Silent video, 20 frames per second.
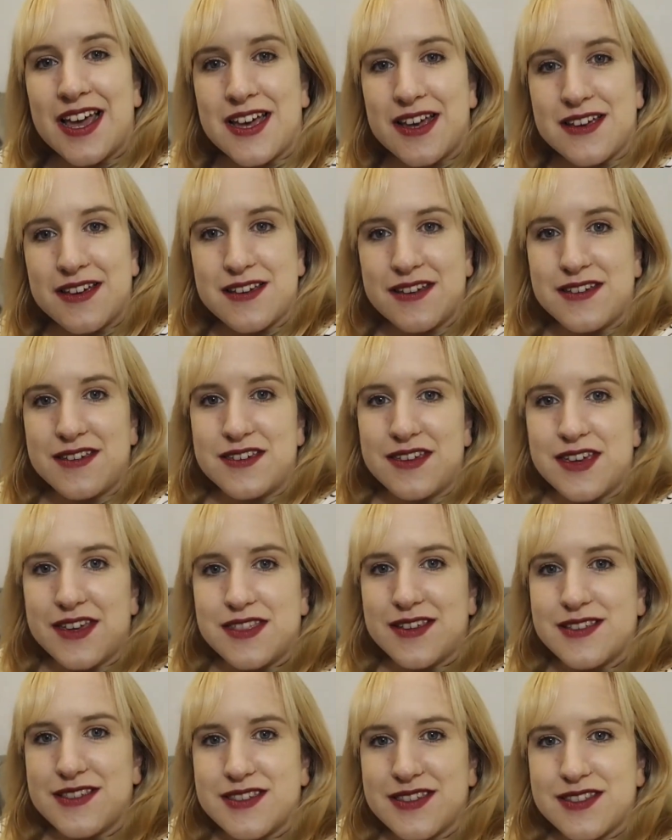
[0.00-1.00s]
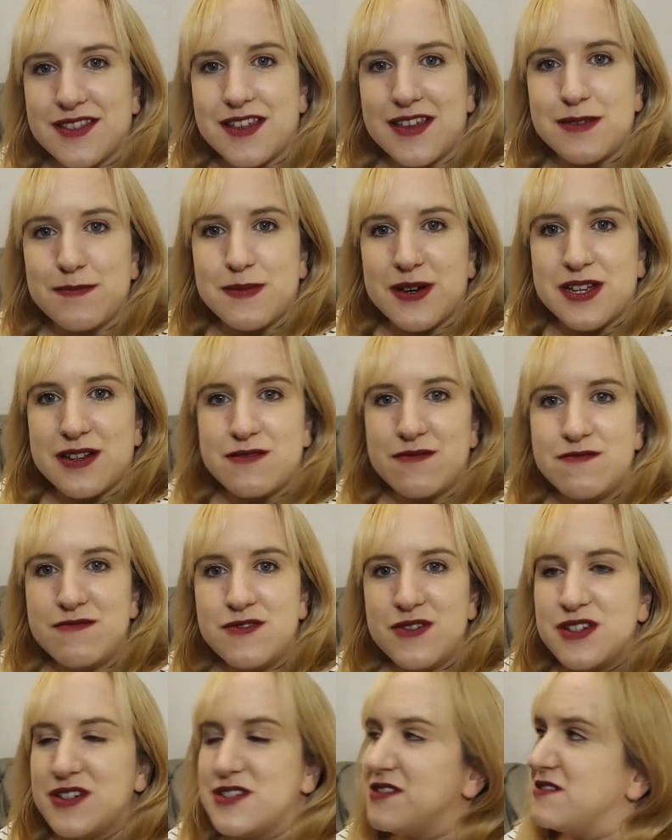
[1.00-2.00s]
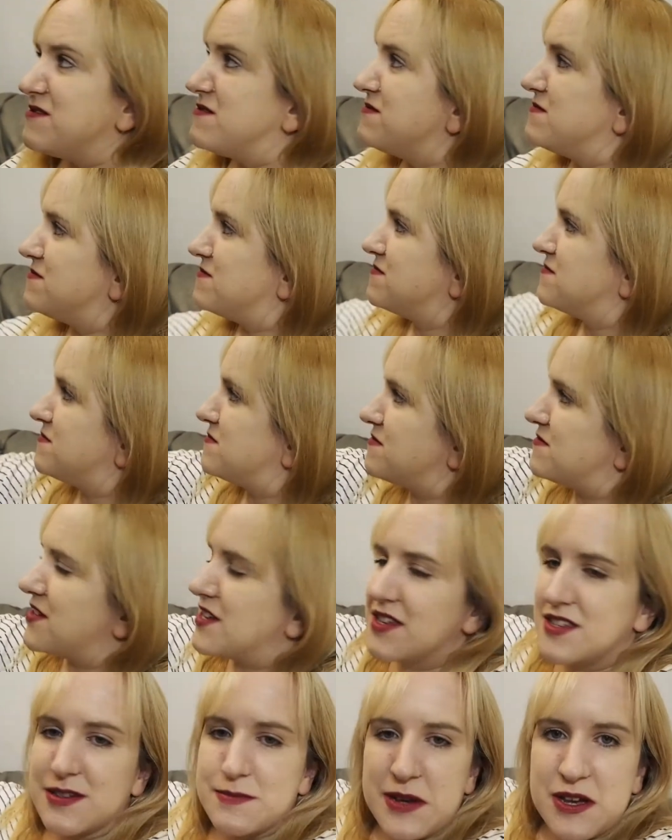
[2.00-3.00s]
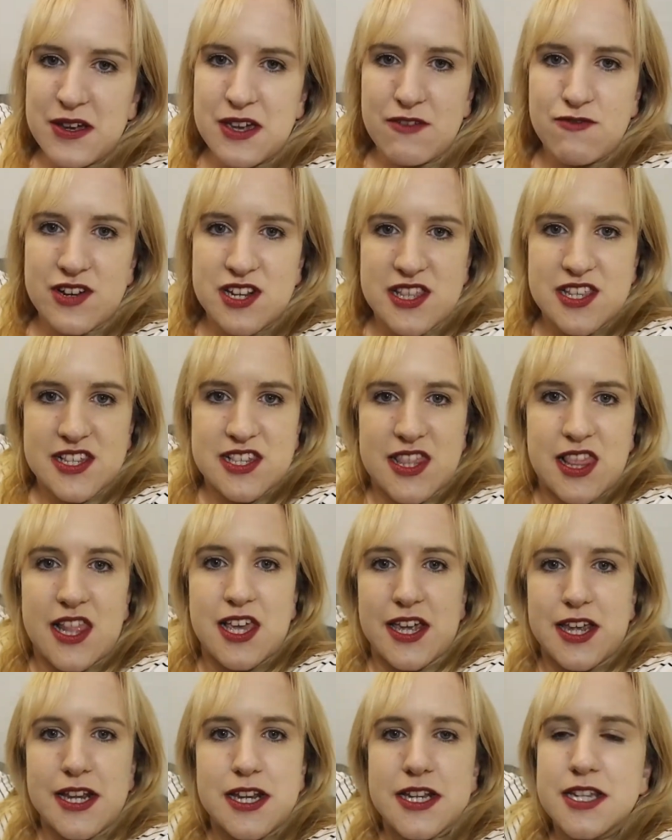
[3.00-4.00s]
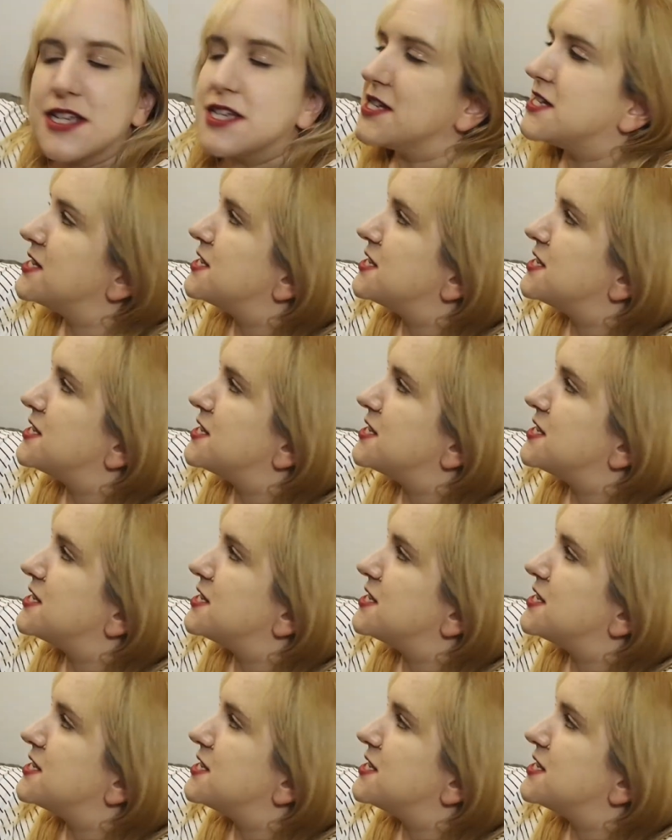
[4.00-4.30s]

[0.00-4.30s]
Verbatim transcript: Uh, yeah, that's slightly But Well, if I can somehow get rid of this light.